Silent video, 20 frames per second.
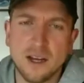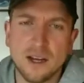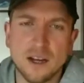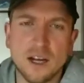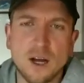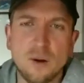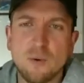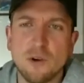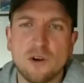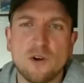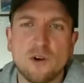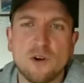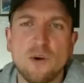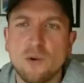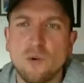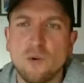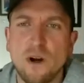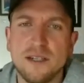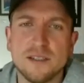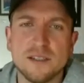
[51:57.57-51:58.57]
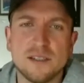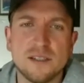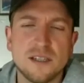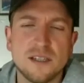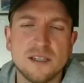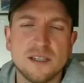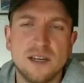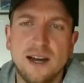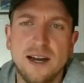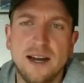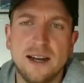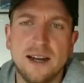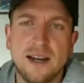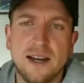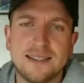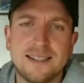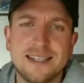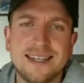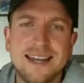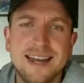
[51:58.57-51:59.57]
couple quick ones.
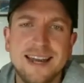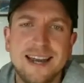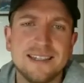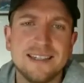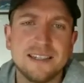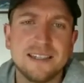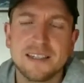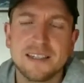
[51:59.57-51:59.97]
Decanting